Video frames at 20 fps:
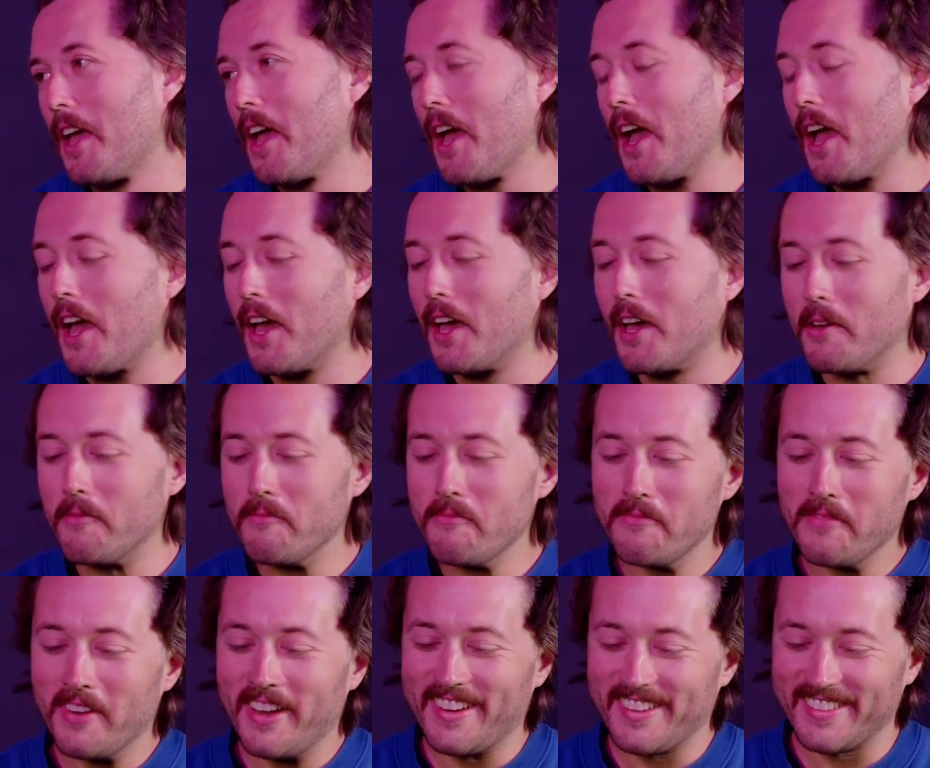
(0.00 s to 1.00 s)

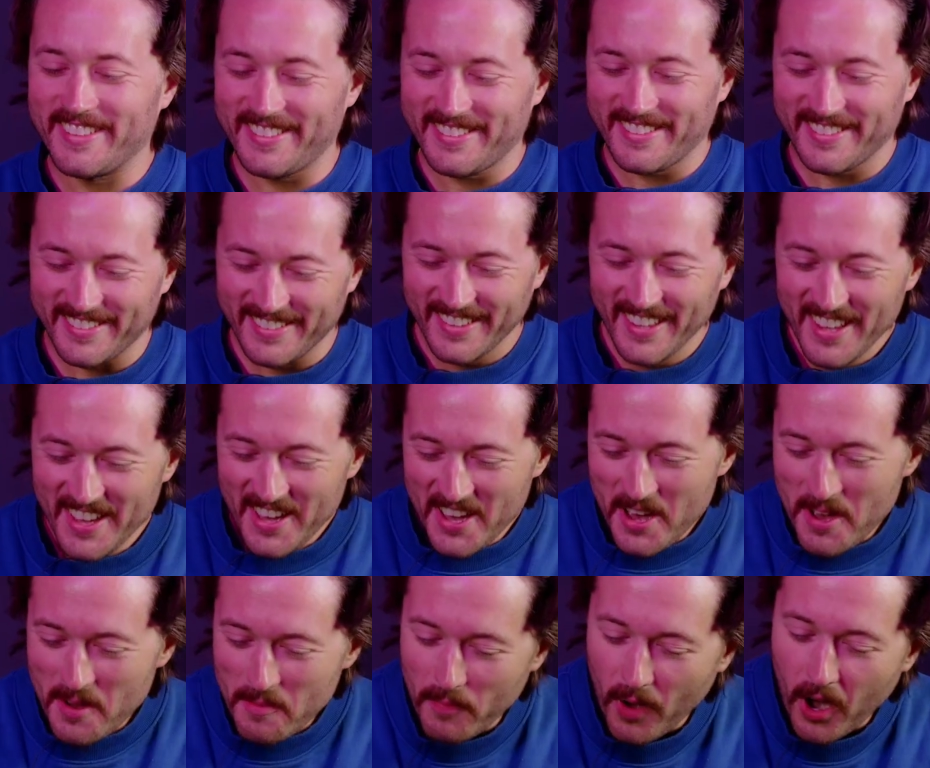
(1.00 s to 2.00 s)

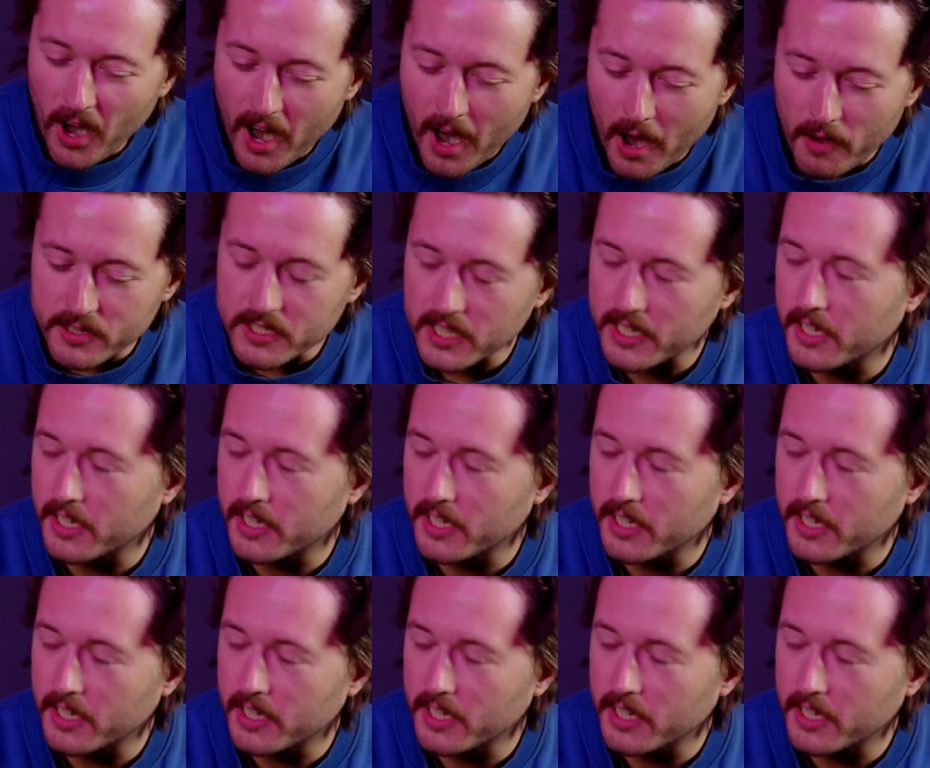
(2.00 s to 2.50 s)
But I was